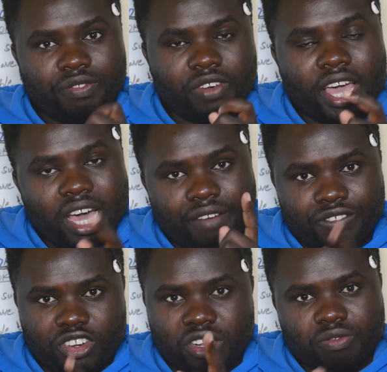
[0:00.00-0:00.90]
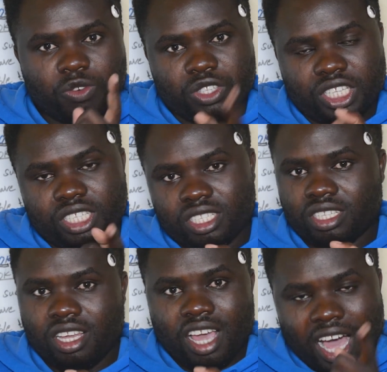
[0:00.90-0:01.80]
If I have dream for
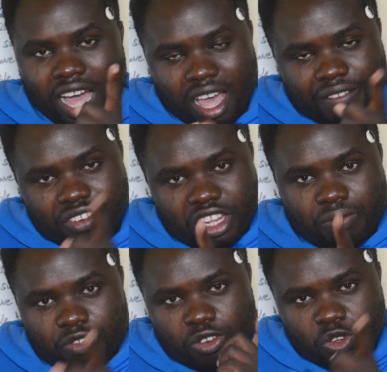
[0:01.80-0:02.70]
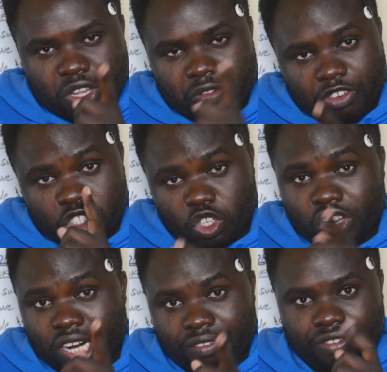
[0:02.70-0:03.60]
this, I have dream for doing
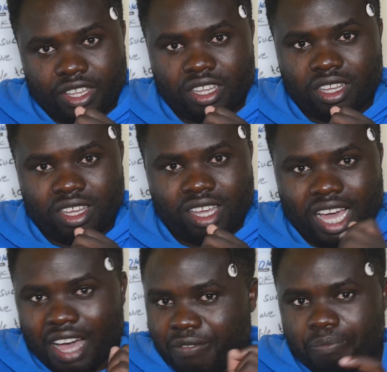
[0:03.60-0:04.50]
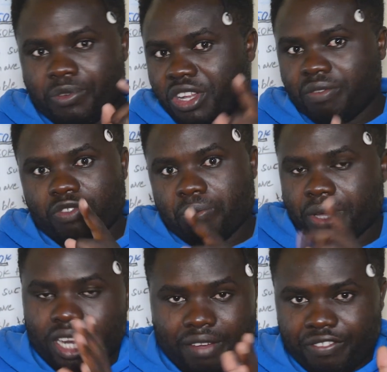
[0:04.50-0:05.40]
photography. I have dream
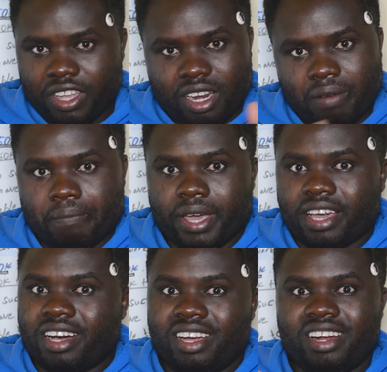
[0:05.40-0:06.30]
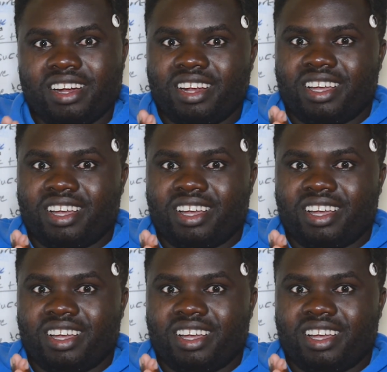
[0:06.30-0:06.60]
for being a filmmaker.